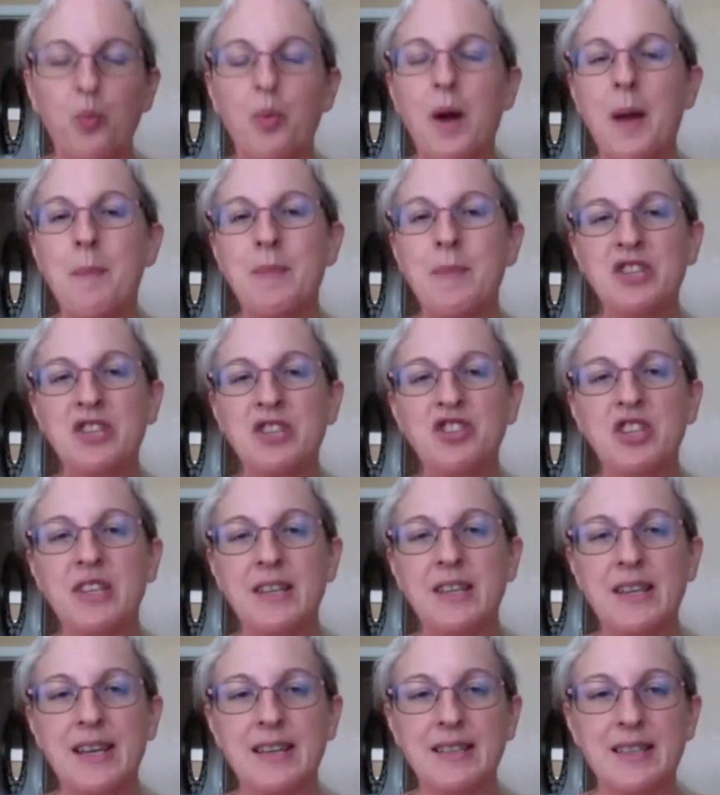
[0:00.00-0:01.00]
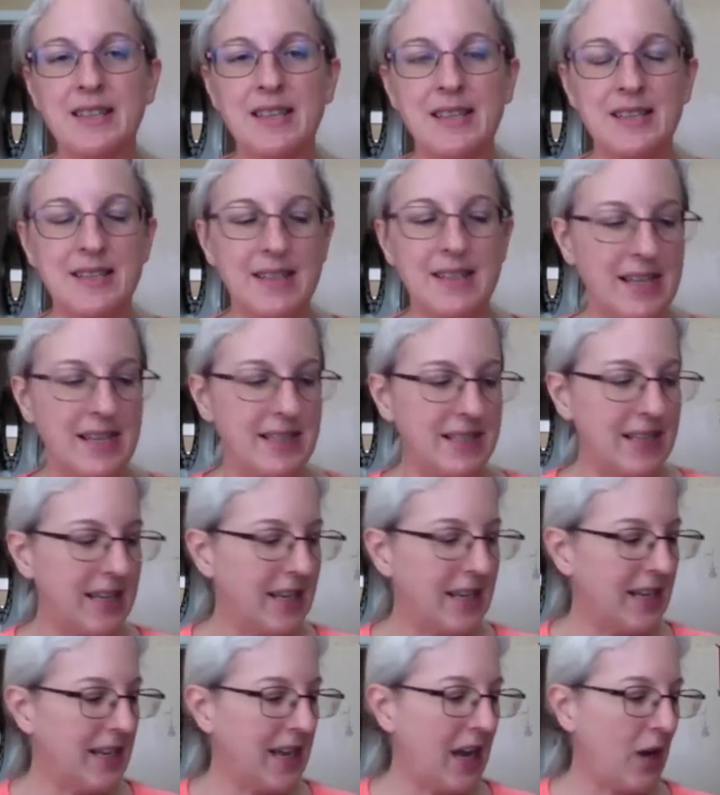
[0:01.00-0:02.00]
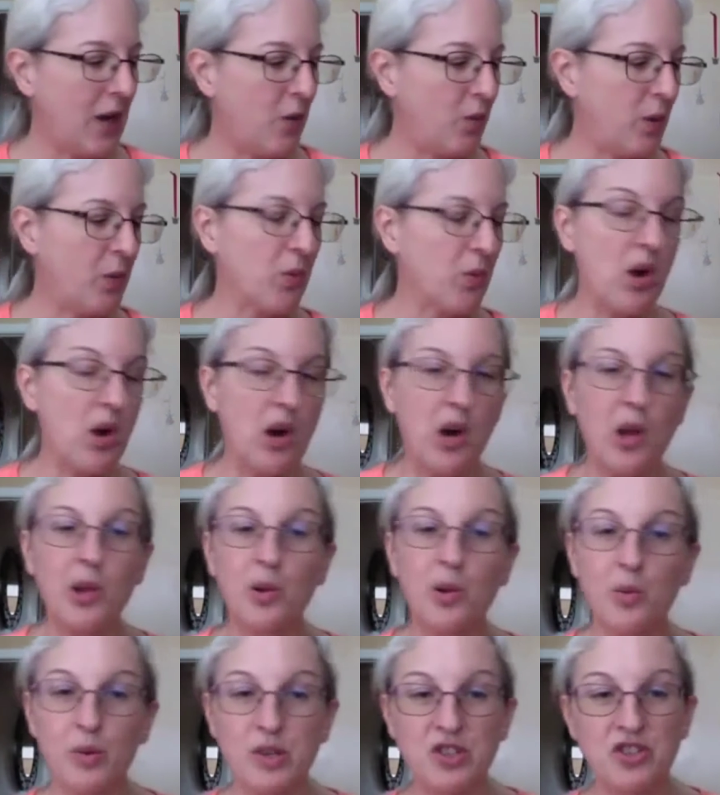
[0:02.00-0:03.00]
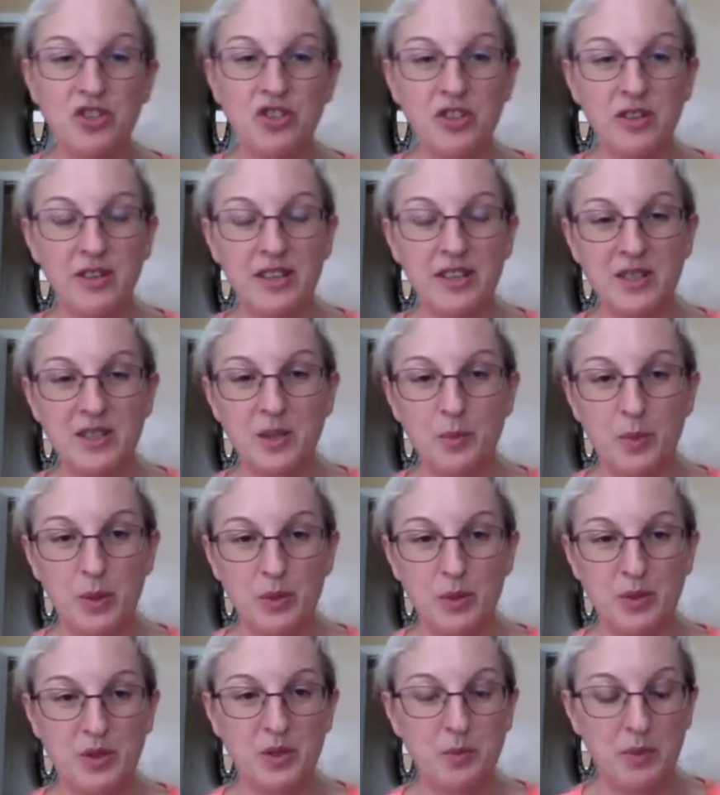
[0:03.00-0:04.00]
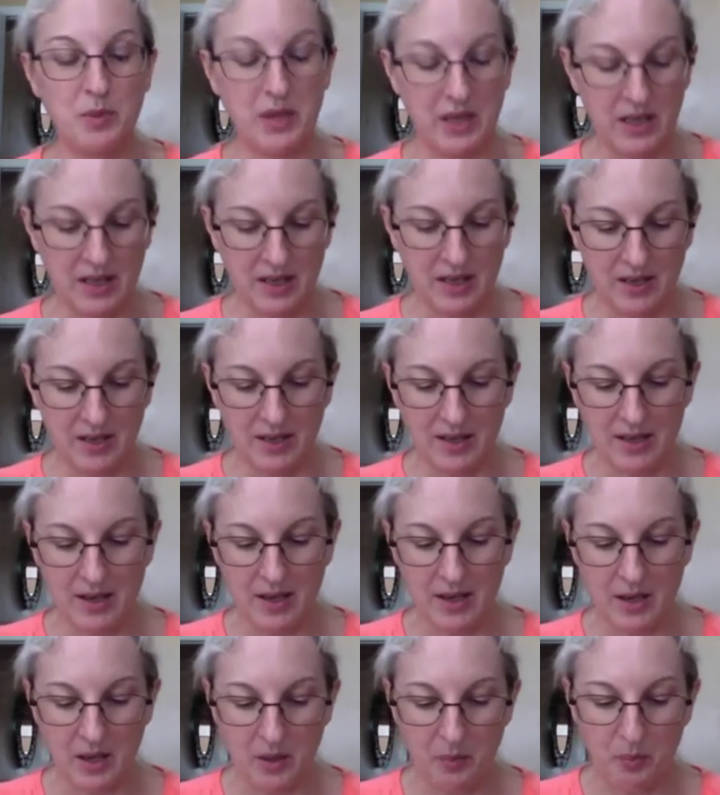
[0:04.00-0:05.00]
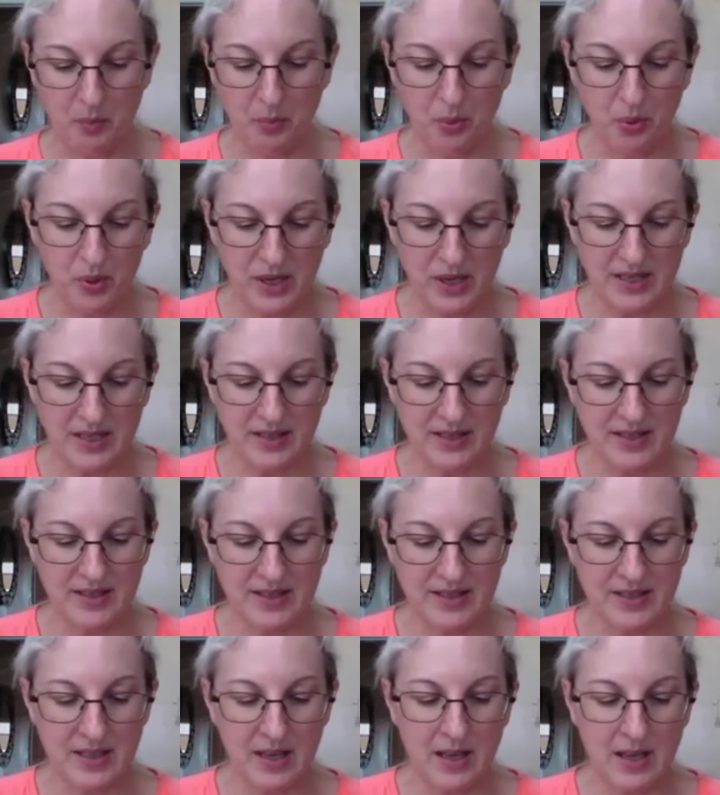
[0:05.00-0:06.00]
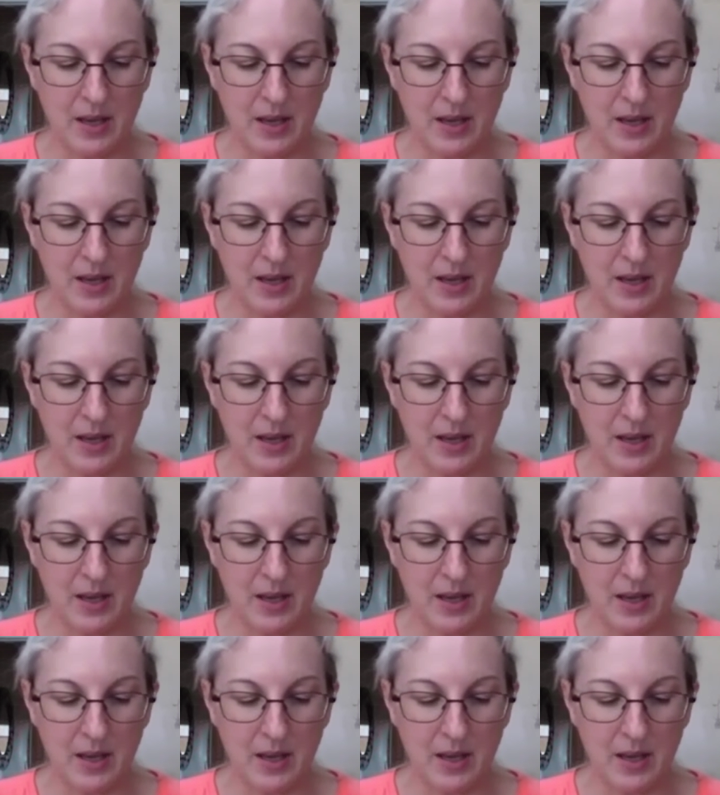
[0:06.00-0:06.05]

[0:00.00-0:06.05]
I mentioned in Exodus 19 how we were all originally supposed to be uh, priests,